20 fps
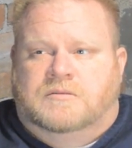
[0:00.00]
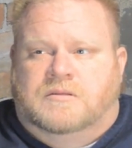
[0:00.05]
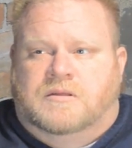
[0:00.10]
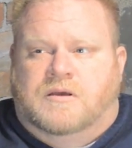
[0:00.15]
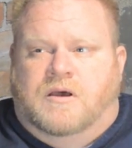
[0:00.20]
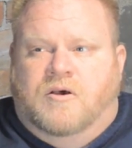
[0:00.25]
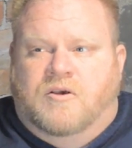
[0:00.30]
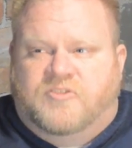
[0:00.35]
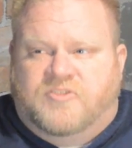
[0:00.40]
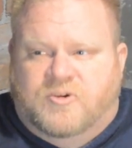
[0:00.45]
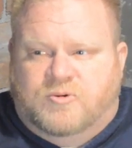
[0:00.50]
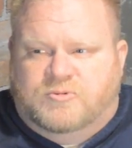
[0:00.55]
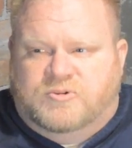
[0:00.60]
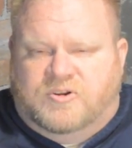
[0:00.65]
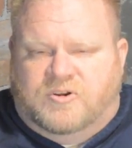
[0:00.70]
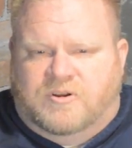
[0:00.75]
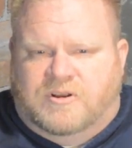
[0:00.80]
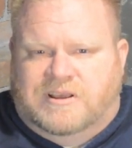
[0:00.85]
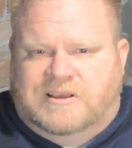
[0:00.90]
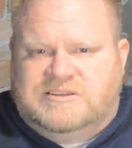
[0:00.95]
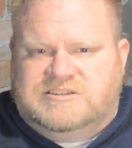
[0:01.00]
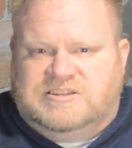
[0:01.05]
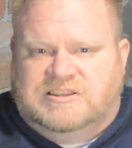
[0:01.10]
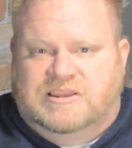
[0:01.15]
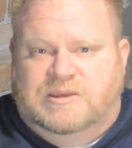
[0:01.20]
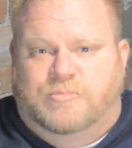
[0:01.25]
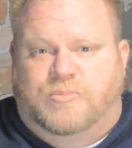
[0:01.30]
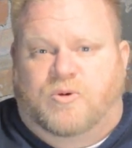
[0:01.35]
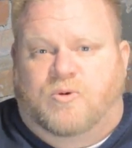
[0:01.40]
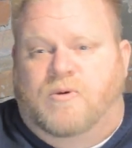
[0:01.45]
Also, during
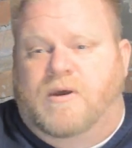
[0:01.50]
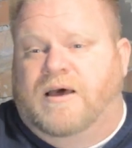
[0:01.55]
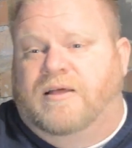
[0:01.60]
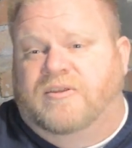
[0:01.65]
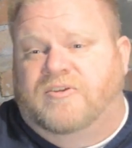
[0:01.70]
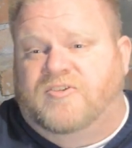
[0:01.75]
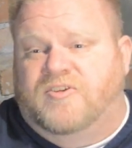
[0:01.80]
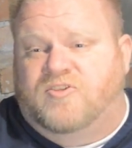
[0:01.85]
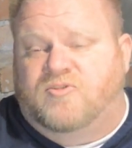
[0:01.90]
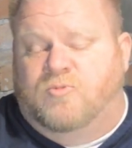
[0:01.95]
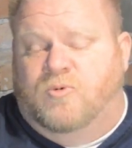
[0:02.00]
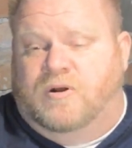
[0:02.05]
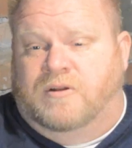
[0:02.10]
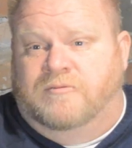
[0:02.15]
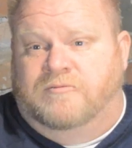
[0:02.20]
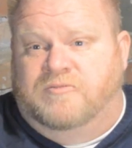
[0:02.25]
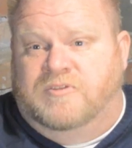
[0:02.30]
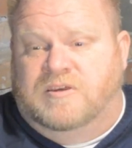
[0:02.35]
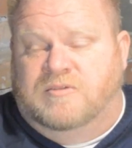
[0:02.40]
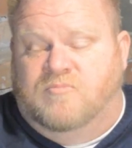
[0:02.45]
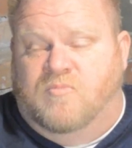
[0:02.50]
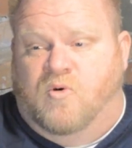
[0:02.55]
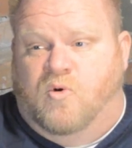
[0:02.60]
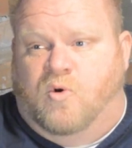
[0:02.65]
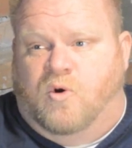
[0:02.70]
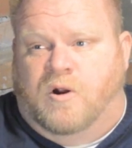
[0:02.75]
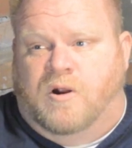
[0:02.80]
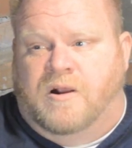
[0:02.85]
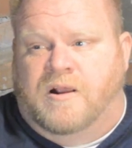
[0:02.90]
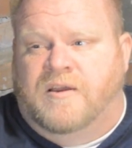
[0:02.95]
sleep paralysis, one of the
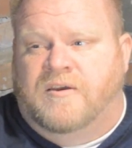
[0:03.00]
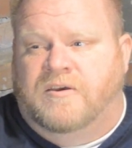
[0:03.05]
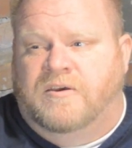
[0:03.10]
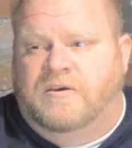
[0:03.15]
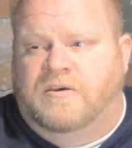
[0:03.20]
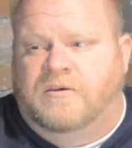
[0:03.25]
more